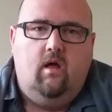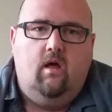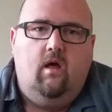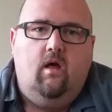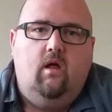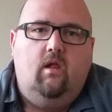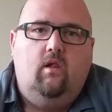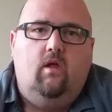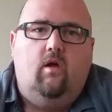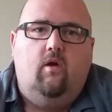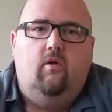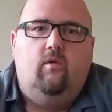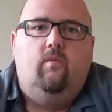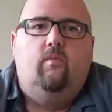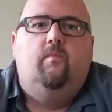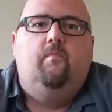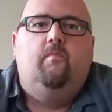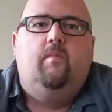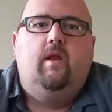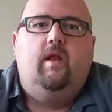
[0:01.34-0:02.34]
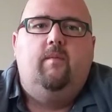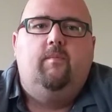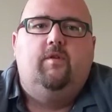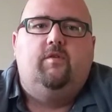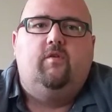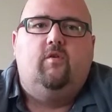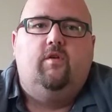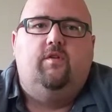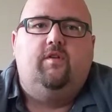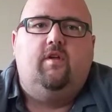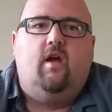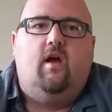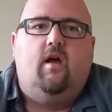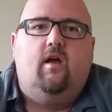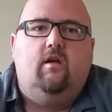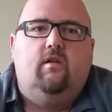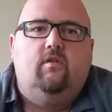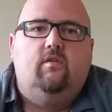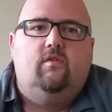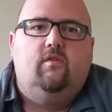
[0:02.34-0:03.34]
Hello, my name is Chris
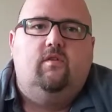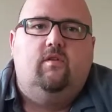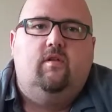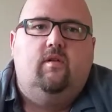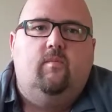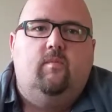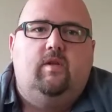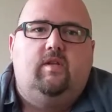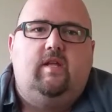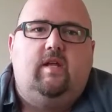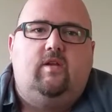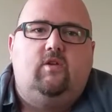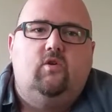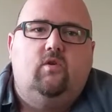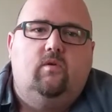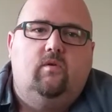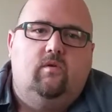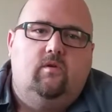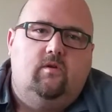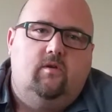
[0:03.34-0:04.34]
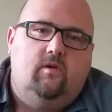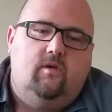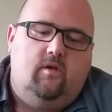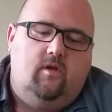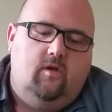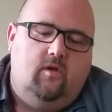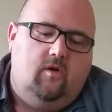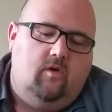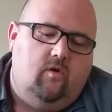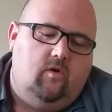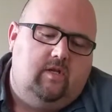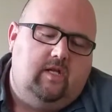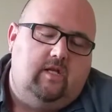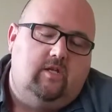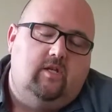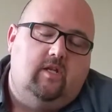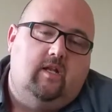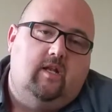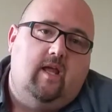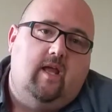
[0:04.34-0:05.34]
Cox. I'm a teacher. I'm going to teach
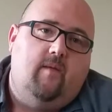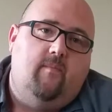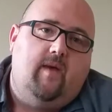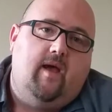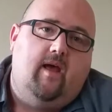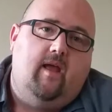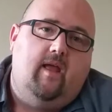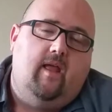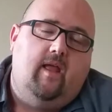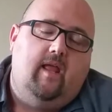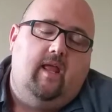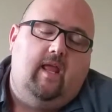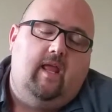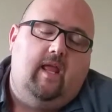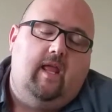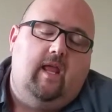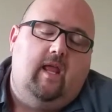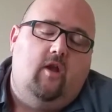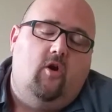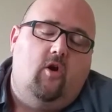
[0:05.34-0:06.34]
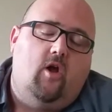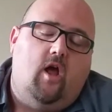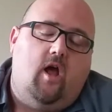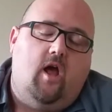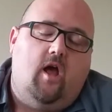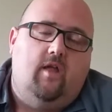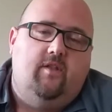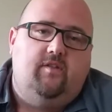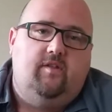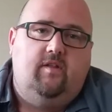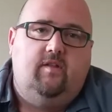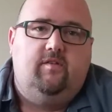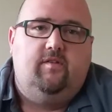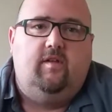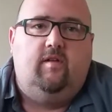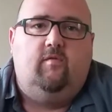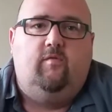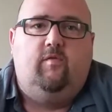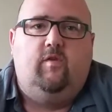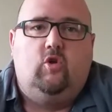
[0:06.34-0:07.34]
you today about interosseous
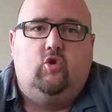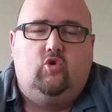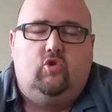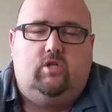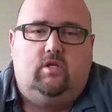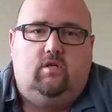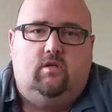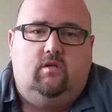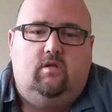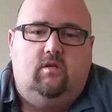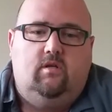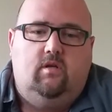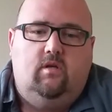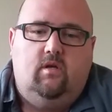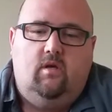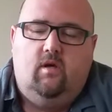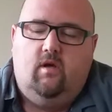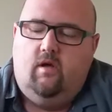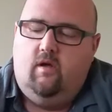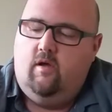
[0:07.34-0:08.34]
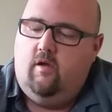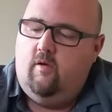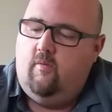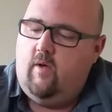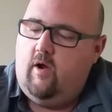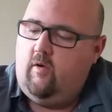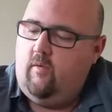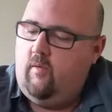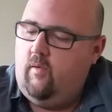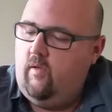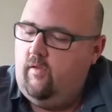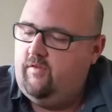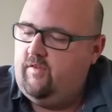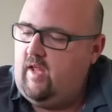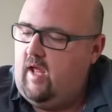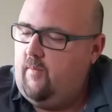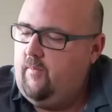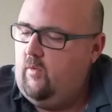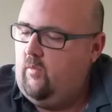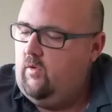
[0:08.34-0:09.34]
infusion. Our
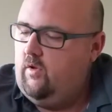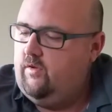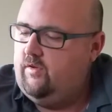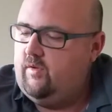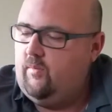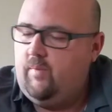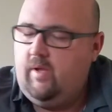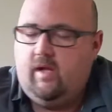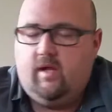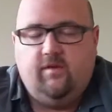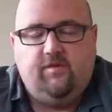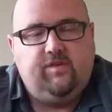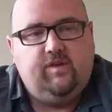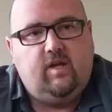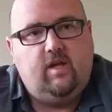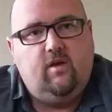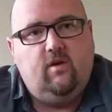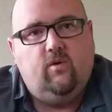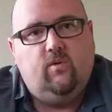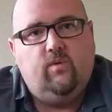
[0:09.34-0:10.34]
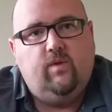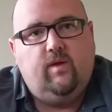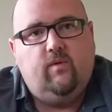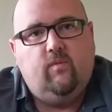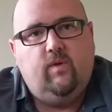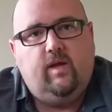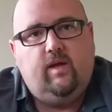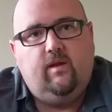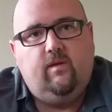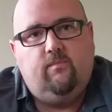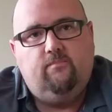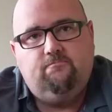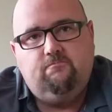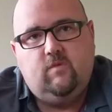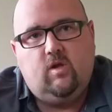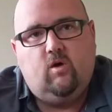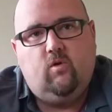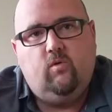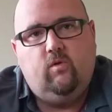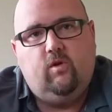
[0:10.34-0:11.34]
assignment was to pick a skill that we
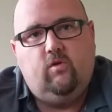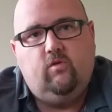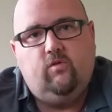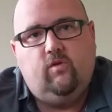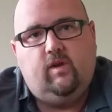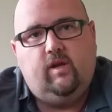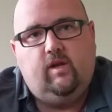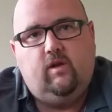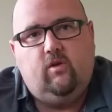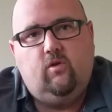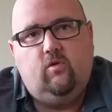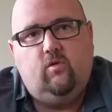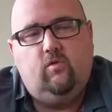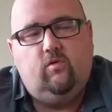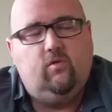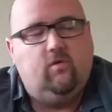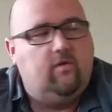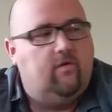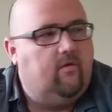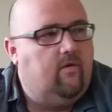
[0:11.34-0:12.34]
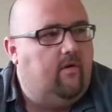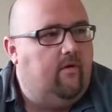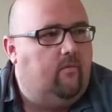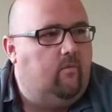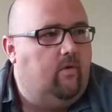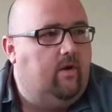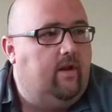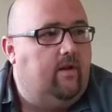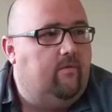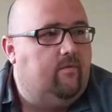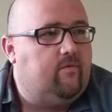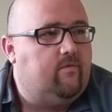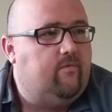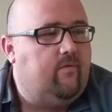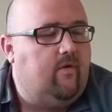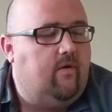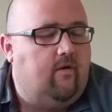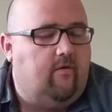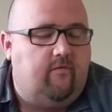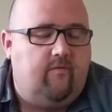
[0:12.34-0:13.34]
don't usually use, or one that's
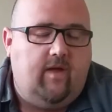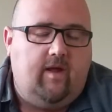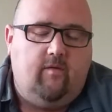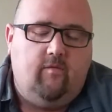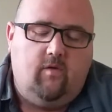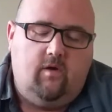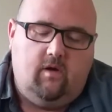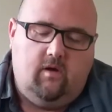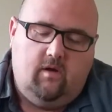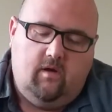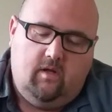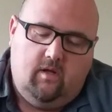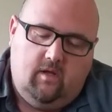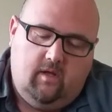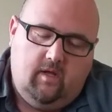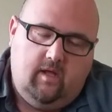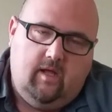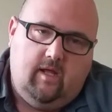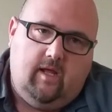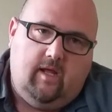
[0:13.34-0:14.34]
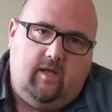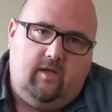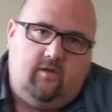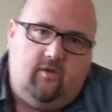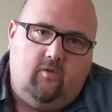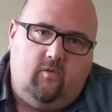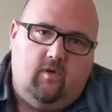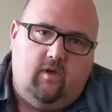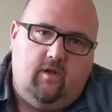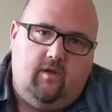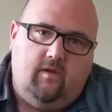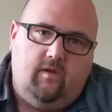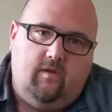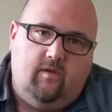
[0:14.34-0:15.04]
our favorite, and to